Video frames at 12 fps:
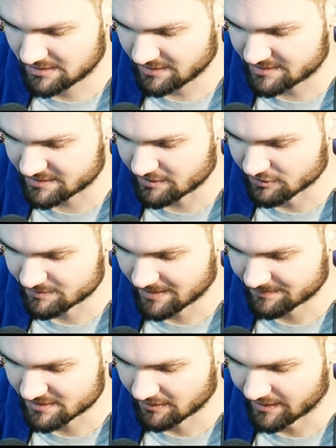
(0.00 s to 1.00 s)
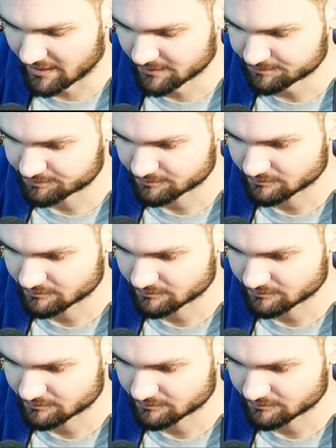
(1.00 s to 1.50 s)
Excuse me. I'm sorry, y'all.